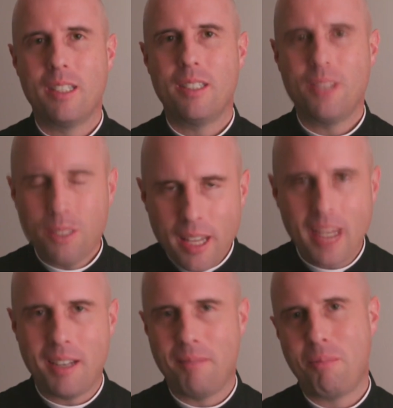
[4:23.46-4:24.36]

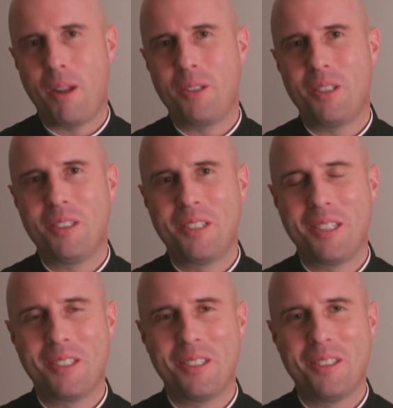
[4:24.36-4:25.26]
Sin, brothers and
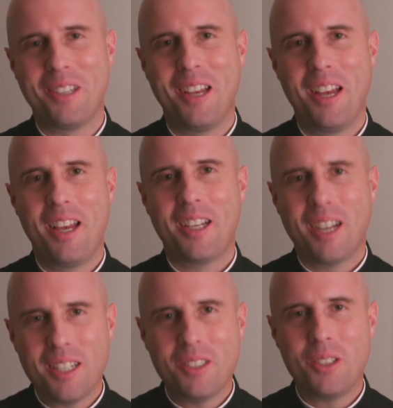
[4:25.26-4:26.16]
sisters,
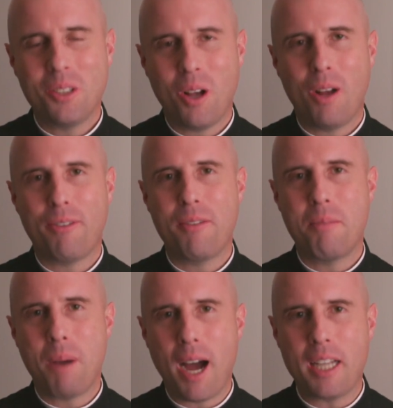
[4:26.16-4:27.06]
cuts us off from the
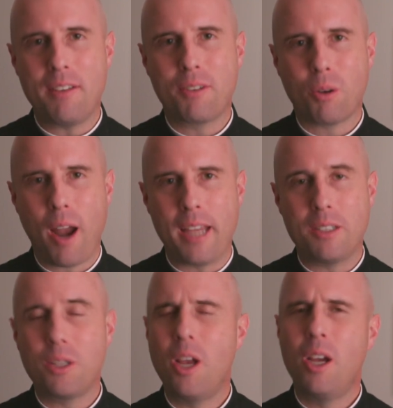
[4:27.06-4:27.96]
body of
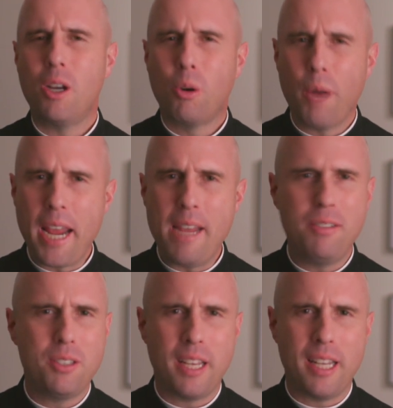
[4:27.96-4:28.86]
Christ. Grave
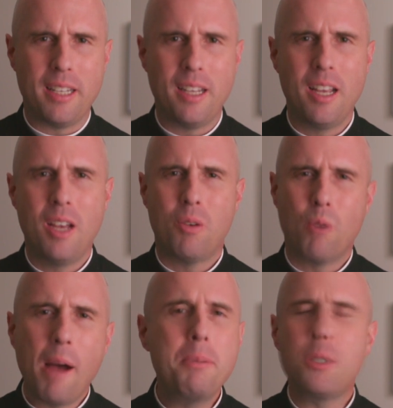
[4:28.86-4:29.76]
sin
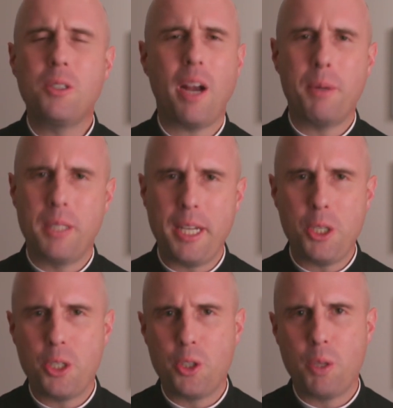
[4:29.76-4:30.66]
ruptures our
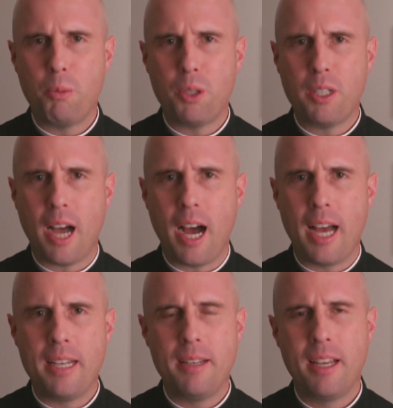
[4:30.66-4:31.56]
relationship with
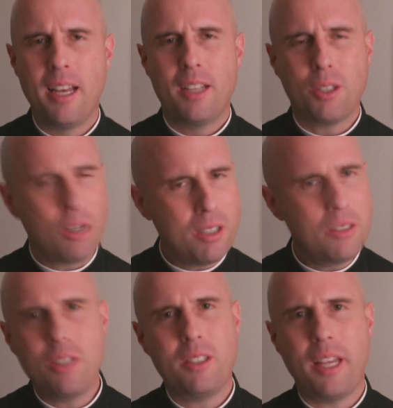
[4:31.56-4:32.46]
God,
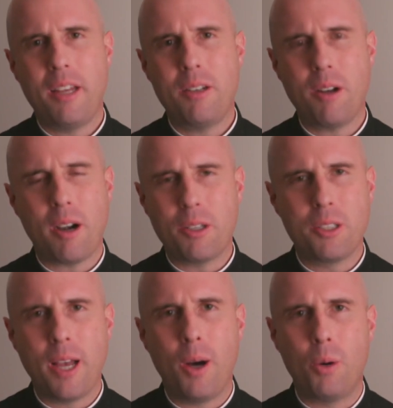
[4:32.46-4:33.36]
turns us in on
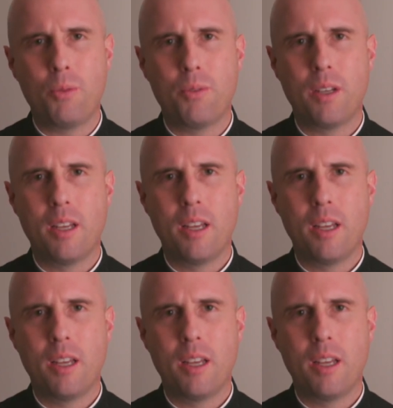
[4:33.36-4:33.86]
ourselves.